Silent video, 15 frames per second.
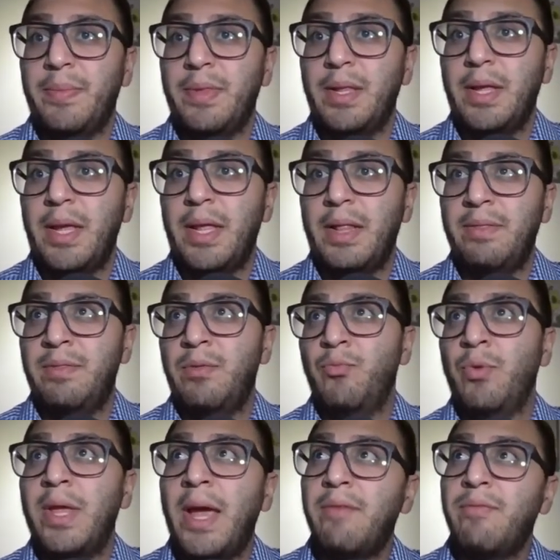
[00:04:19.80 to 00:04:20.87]
we
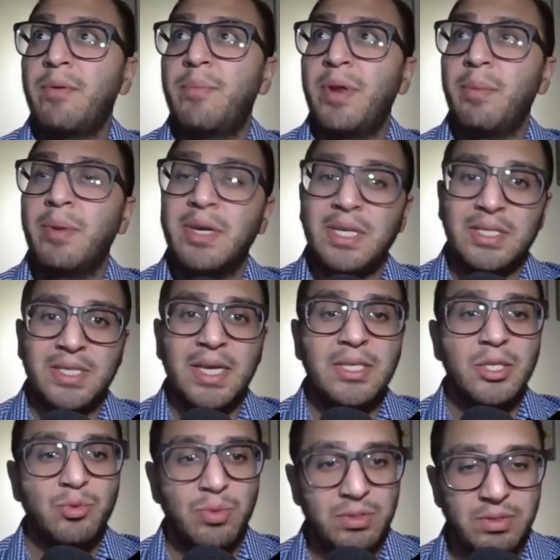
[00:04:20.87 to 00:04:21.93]
have a pre-built insight. This
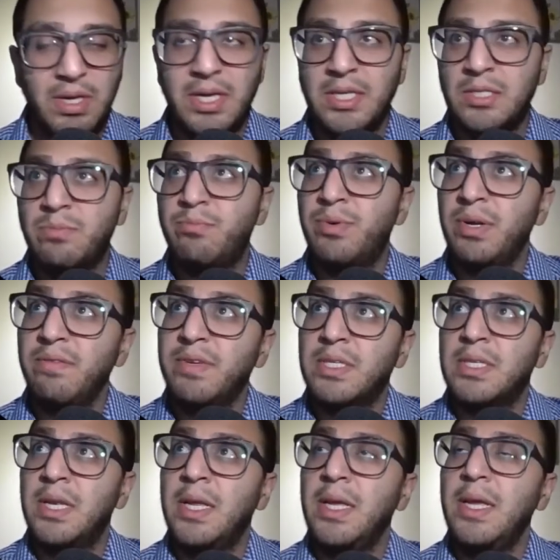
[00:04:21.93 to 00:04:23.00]
was released
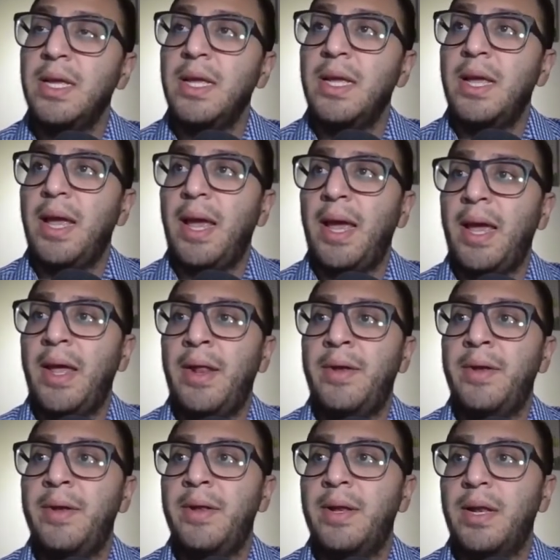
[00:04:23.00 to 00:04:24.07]
previously,
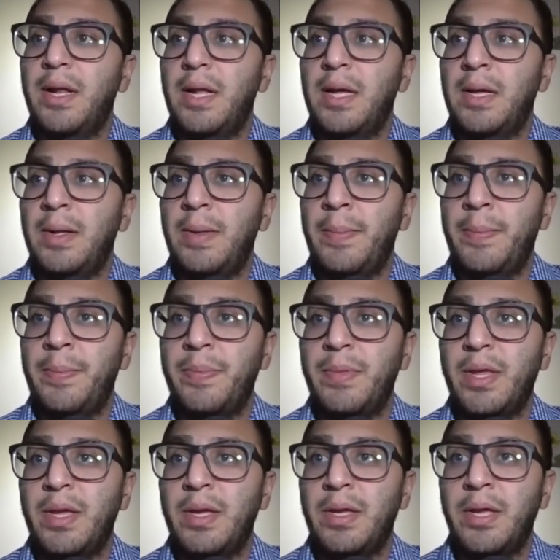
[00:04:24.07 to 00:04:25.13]
and
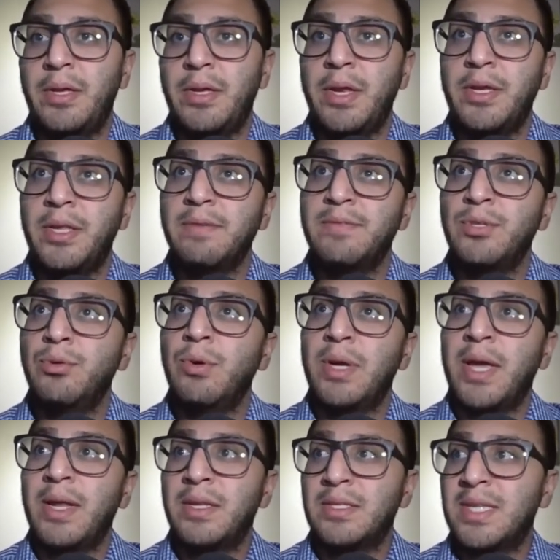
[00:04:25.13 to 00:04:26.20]
it gives you again
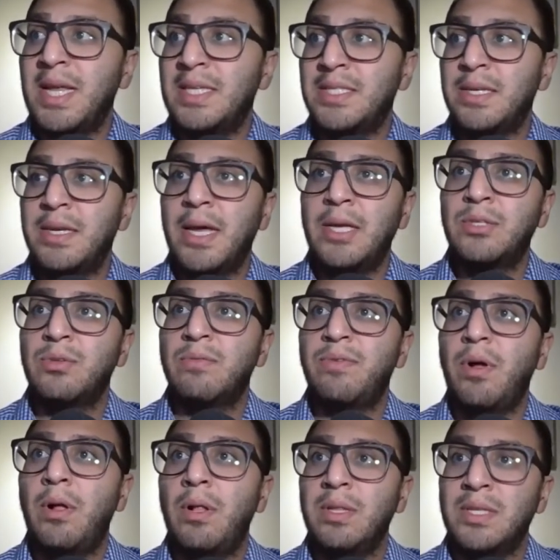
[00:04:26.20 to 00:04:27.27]
a slice and dice of
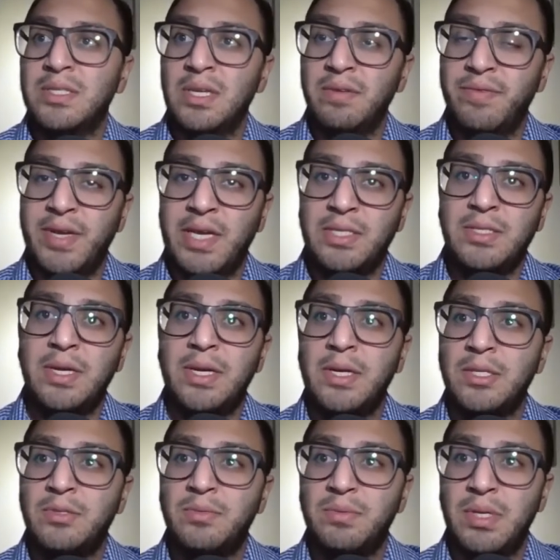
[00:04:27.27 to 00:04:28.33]
all the certificates that
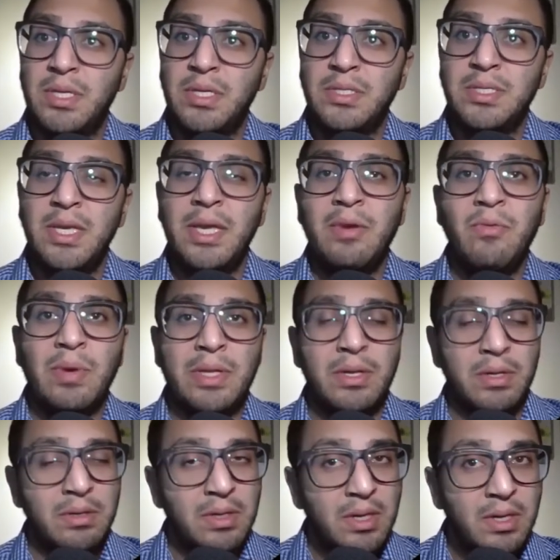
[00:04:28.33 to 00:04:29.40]
it is seeing, whether
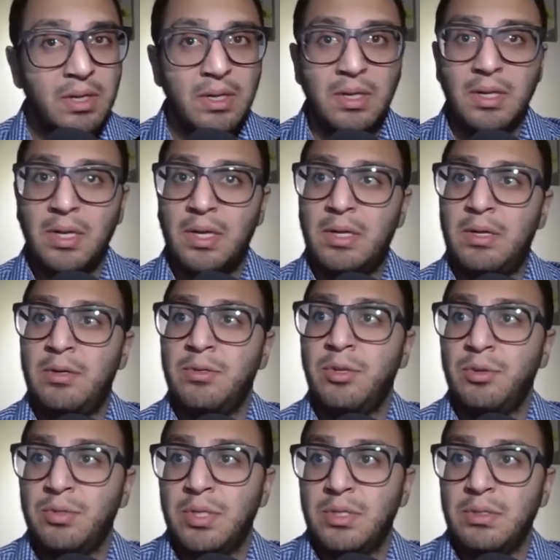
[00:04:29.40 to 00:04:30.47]

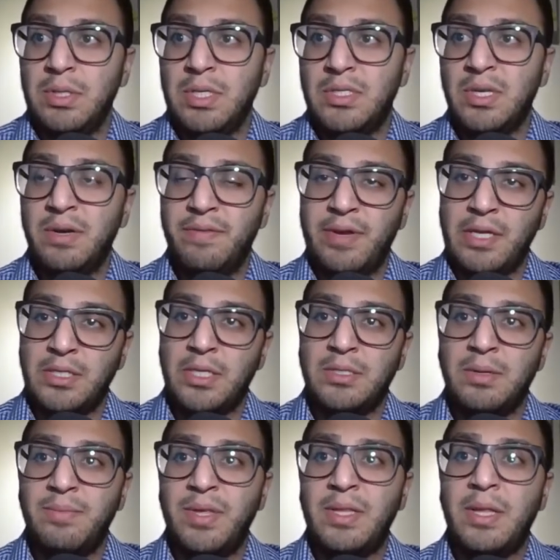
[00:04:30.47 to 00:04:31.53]
these certificates are
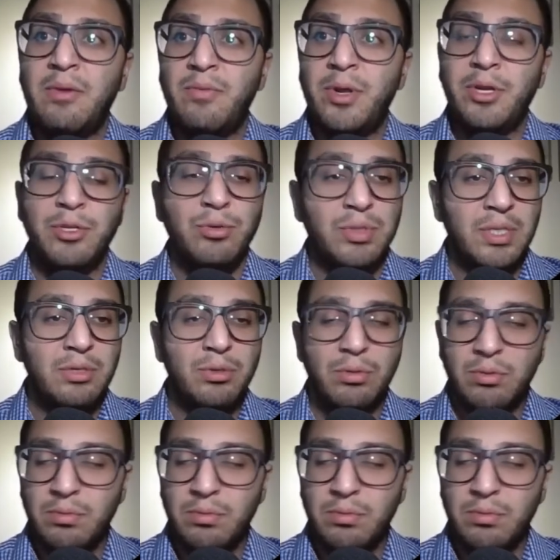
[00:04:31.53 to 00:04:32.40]
something that we are using to